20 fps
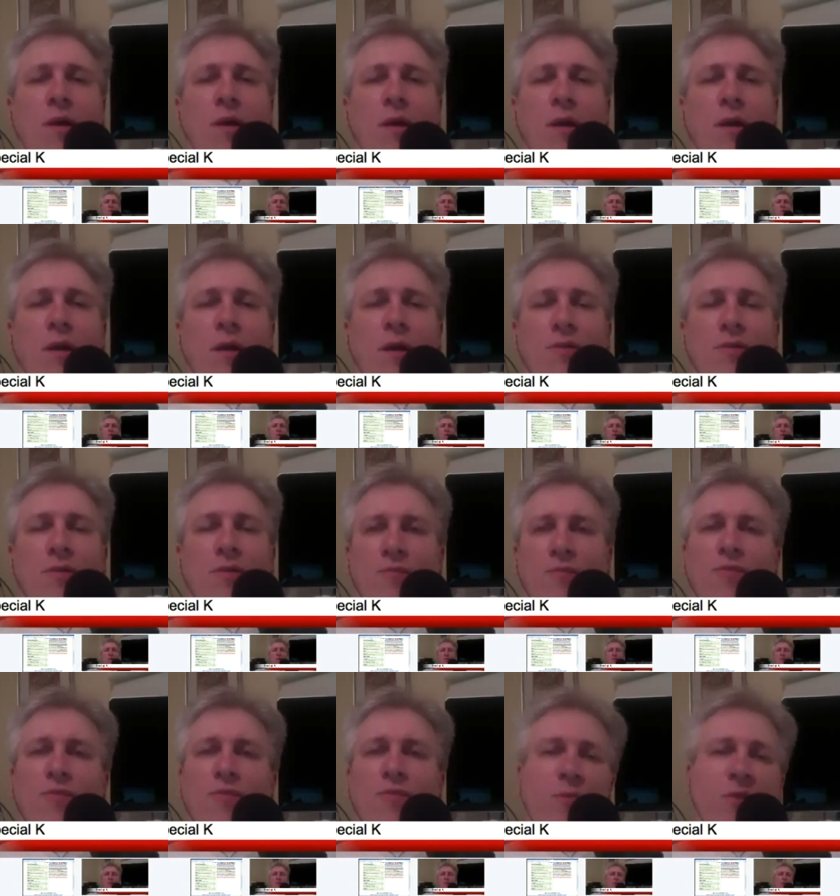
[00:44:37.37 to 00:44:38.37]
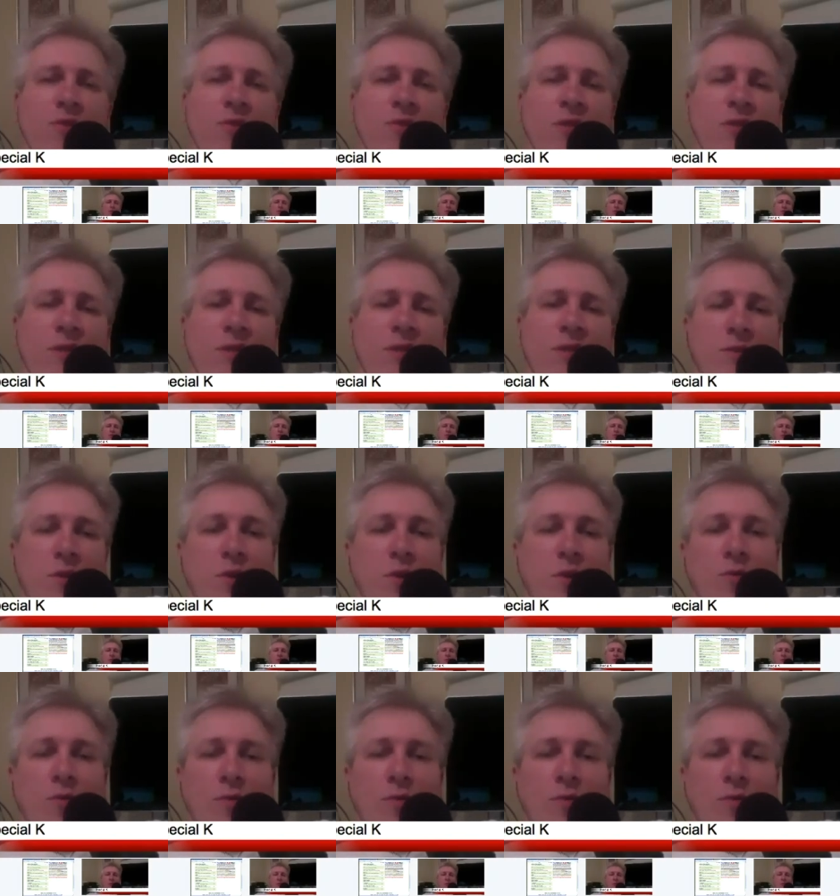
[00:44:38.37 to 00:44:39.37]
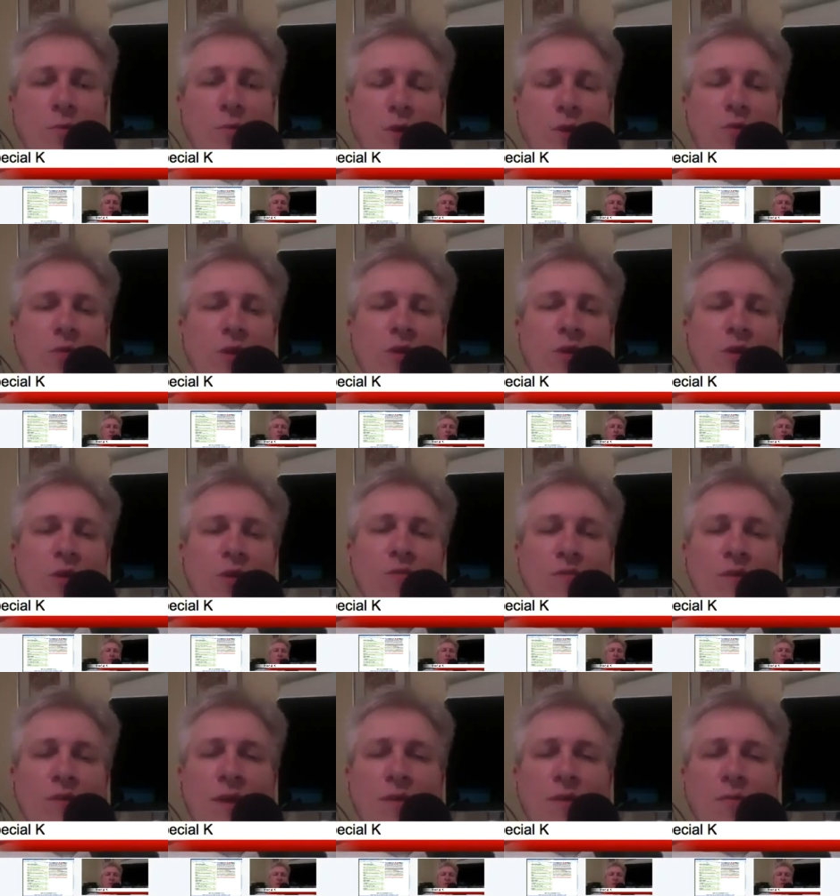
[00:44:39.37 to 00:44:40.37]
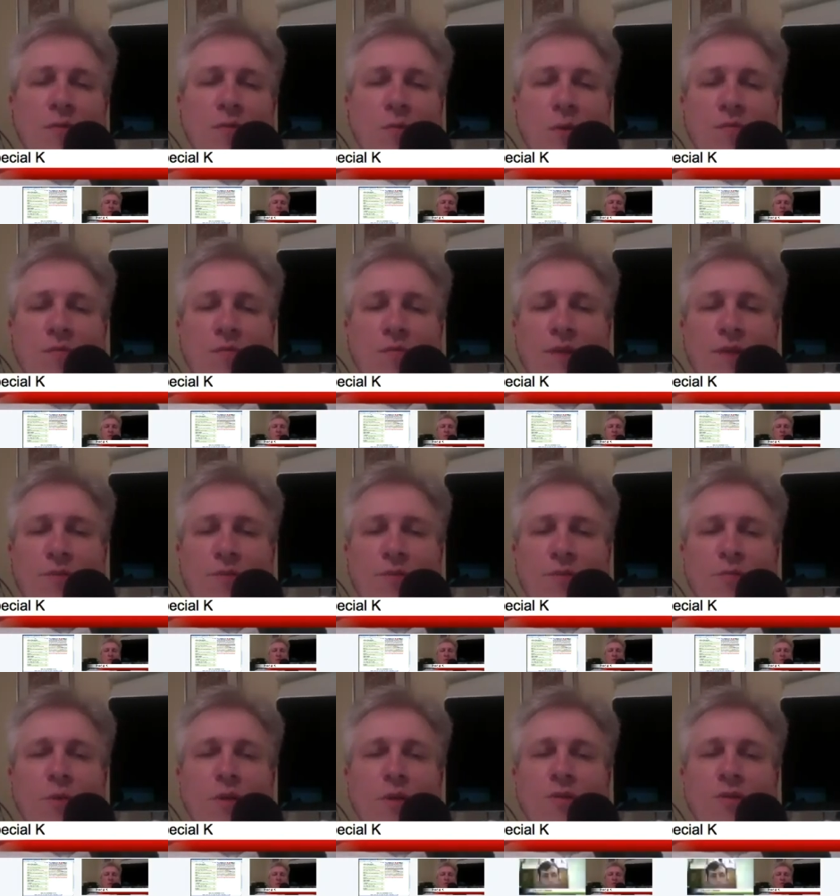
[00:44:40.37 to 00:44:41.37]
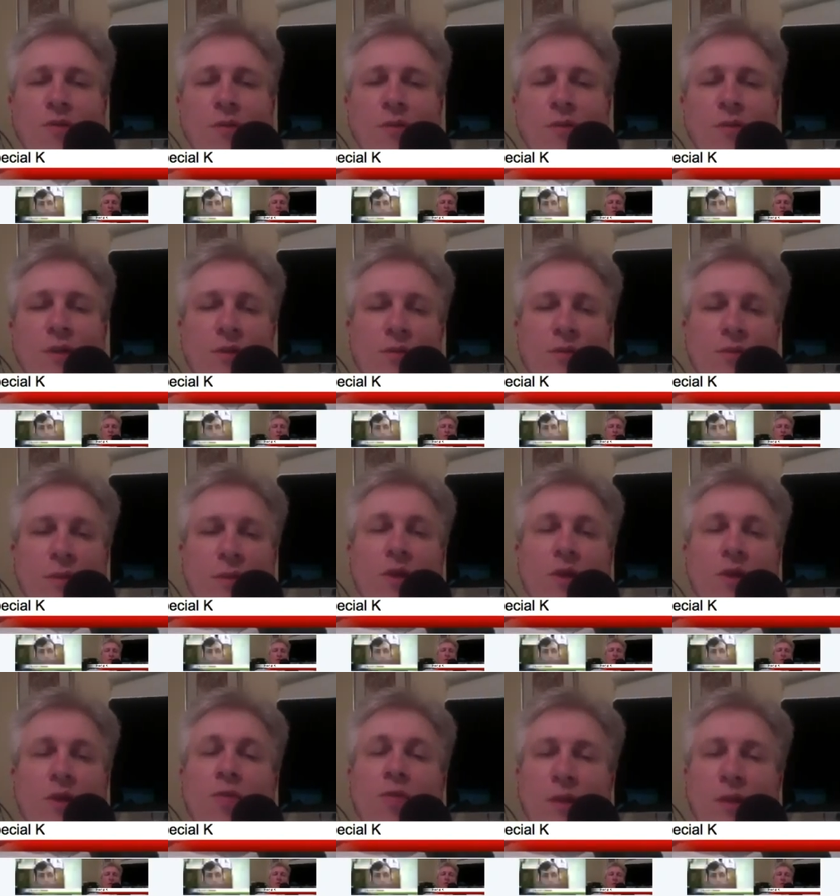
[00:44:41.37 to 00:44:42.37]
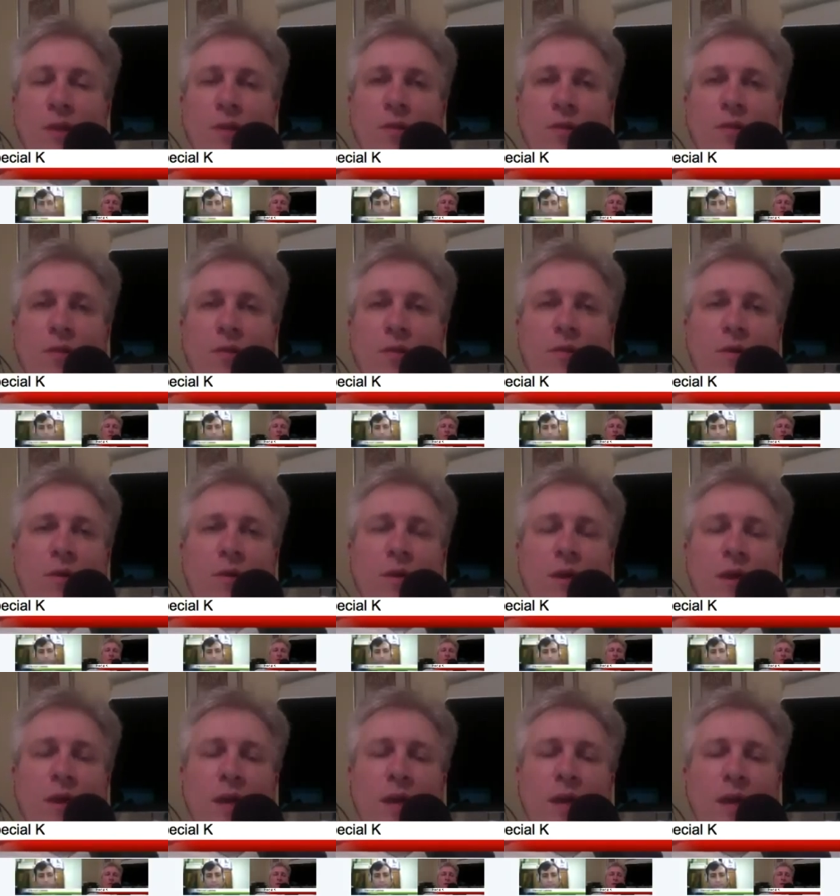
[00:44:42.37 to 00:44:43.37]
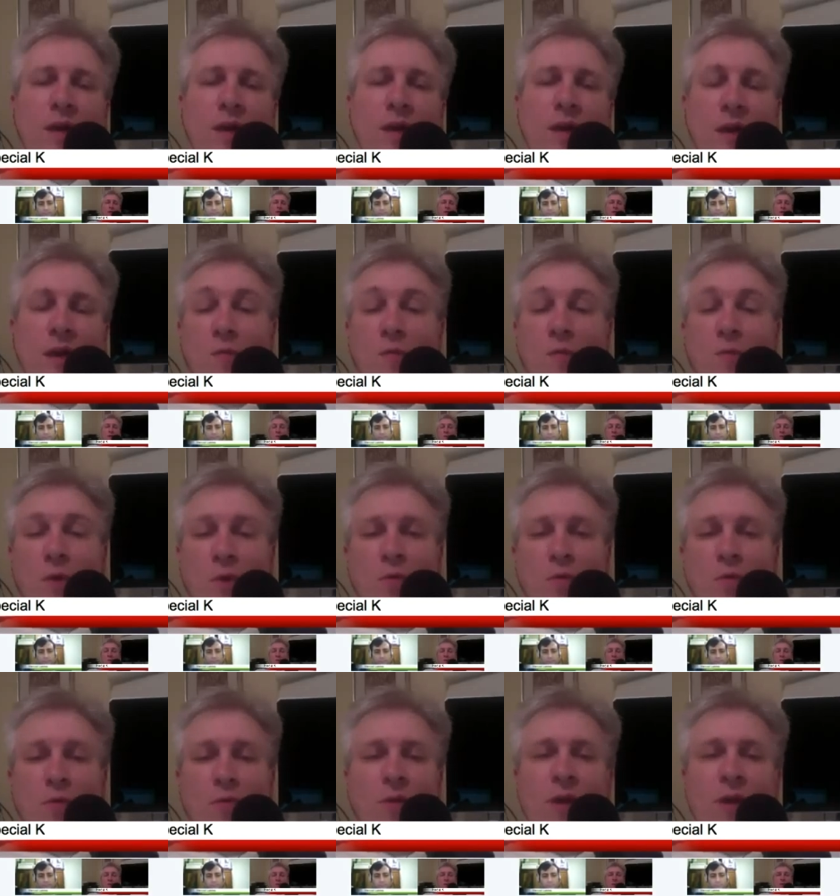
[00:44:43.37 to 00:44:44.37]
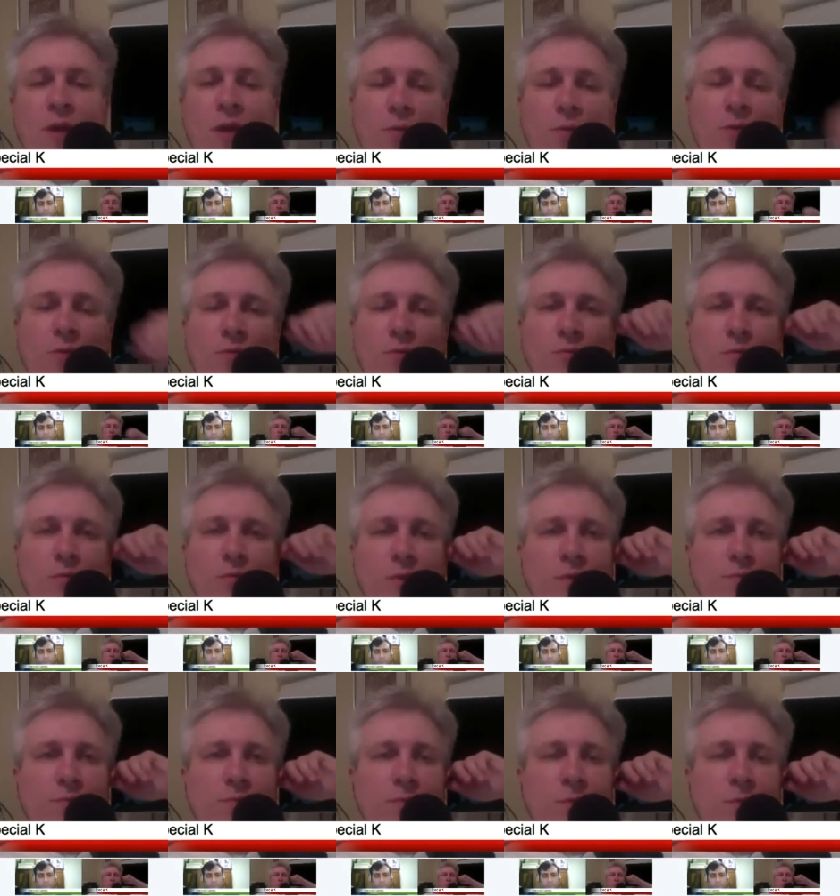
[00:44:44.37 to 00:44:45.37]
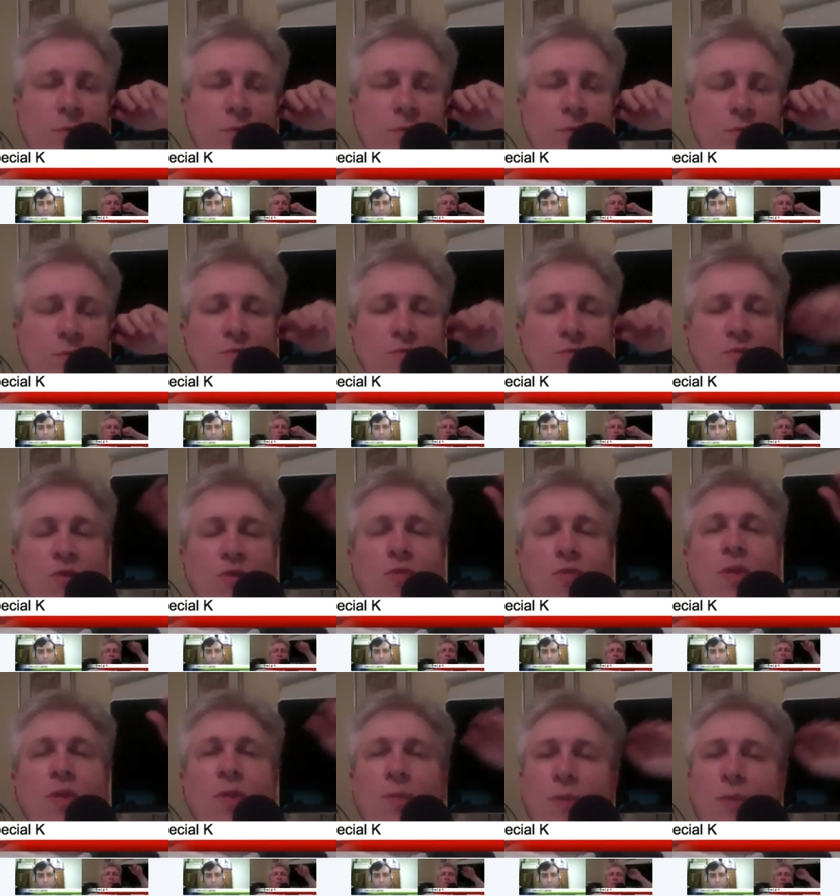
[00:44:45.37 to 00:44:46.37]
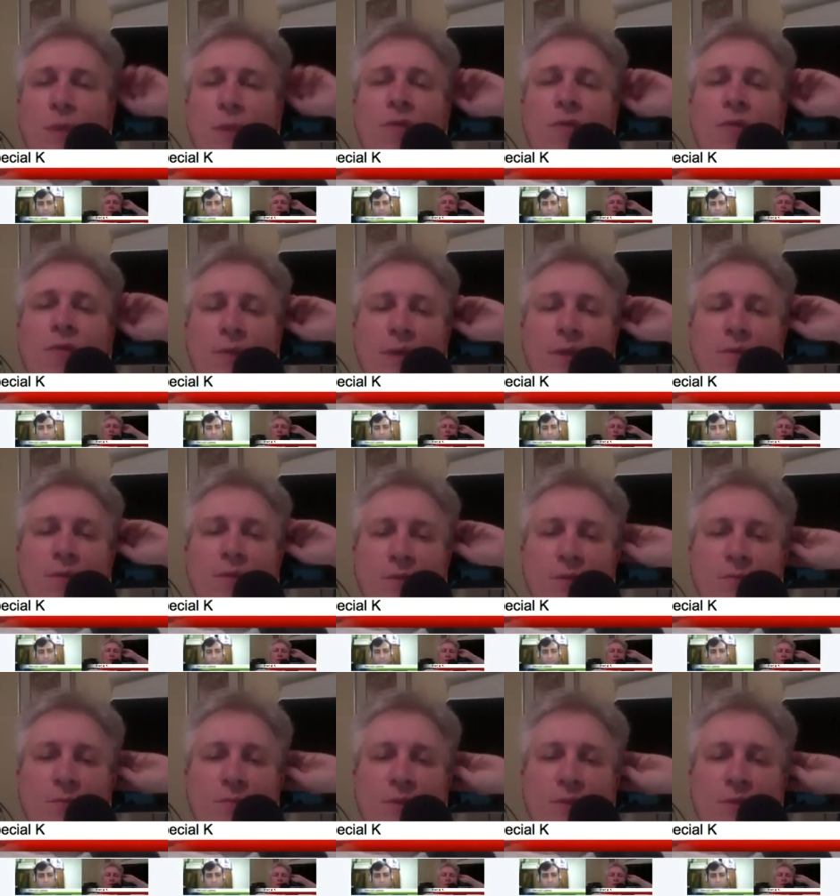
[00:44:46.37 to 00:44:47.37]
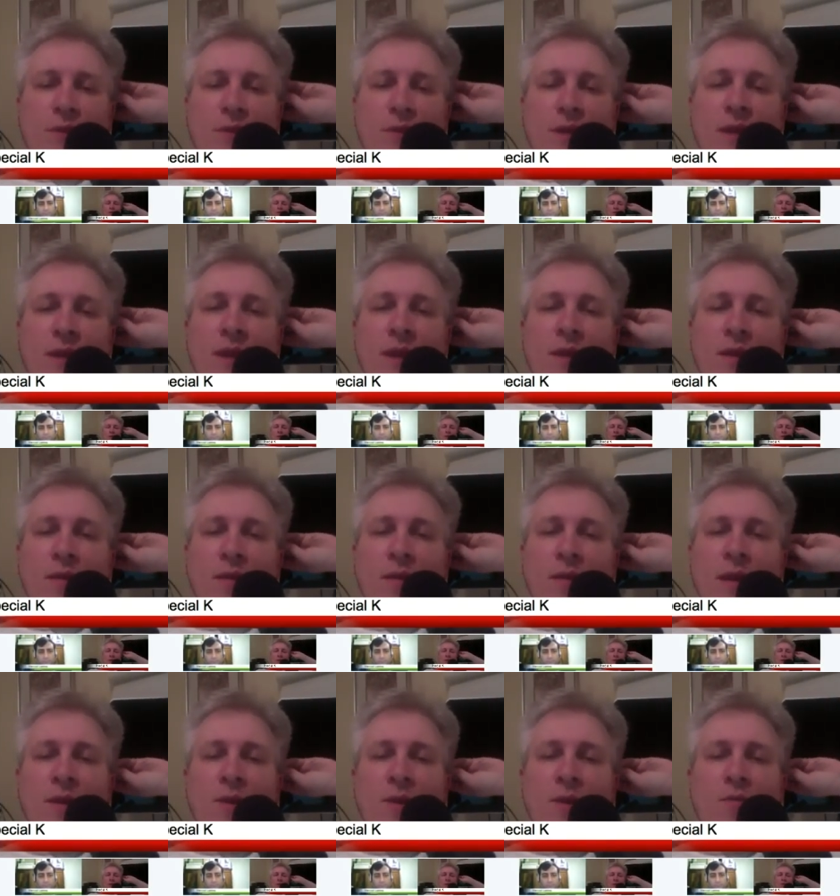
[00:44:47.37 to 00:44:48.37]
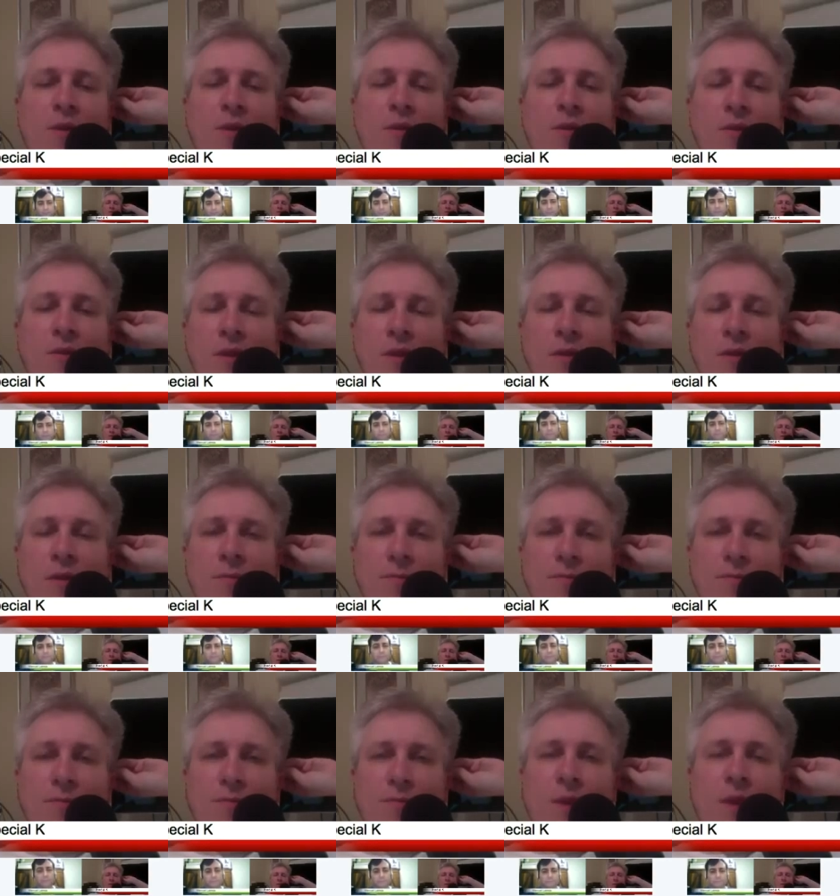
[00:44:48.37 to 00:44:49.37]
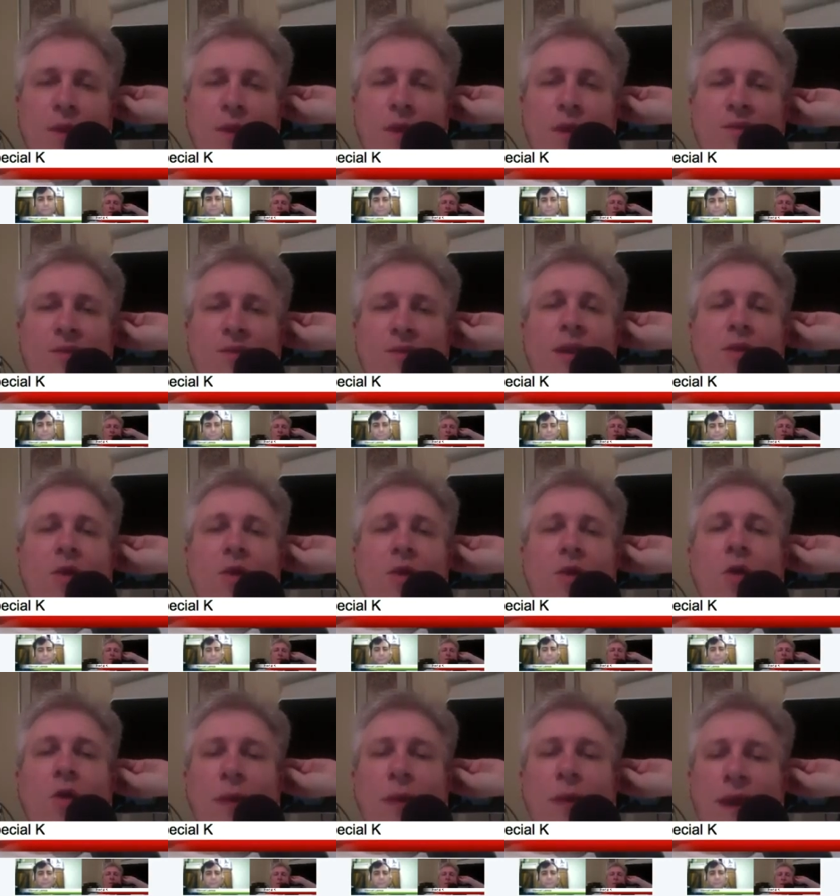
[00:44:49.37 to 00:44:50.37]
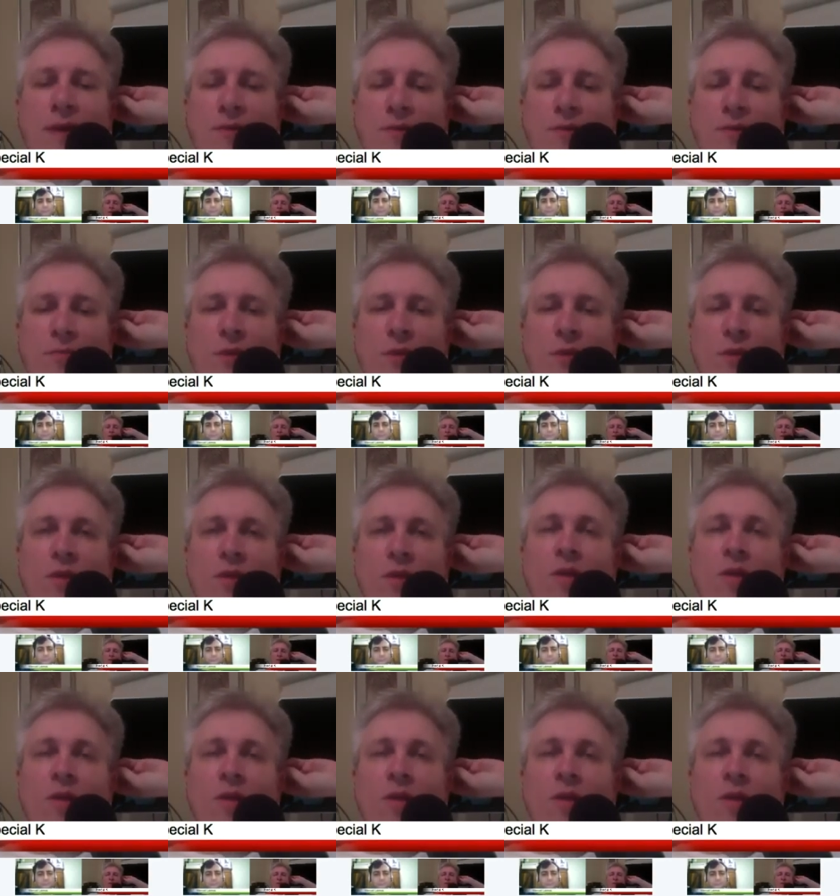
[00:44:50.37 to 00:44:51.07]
JavaScript and CSS loader where you can define what files you want to be loaded and in what order, and it will do them in parallel to the best that it can, and you can assign callbacks to be